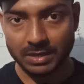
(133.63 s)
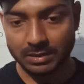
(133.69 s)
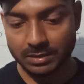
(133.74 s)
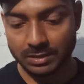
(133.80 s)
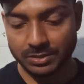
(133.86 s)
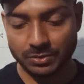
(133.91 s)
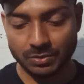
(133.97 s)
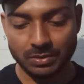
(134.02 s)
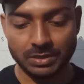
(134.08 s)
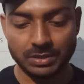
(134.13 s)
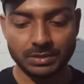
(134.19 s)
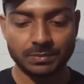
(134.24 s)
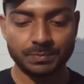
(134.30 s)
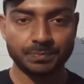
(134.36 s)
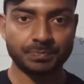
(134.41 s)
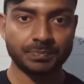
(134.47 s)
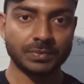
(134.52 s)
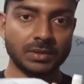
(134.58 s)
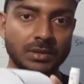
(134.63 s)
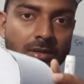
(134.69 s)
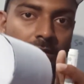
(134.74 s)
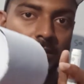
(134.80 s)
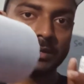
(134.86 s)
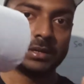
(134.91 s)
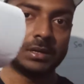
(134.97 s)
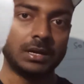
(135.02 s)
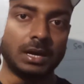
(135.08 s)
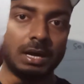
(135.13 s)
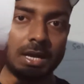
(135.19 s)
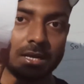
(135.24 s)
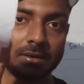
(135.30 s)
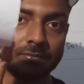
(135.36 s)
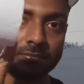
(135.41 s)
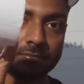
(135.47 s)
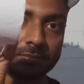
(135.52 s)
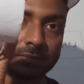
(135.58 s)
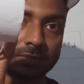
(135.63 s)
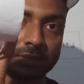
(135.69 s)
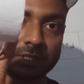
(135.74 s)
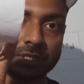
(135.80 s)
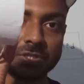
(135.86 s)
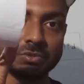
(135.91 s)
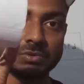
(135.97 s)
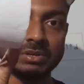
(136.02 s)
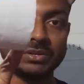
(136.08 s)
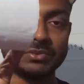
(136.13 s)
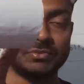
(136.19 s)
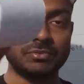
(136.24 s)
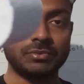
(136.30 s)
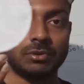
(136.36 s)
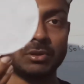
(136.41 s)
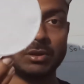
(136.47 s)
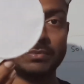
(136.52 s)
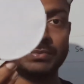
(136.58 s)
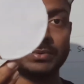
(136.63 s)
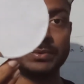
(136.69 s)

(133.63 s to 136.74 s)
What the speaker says: another solid. I have this solid for all of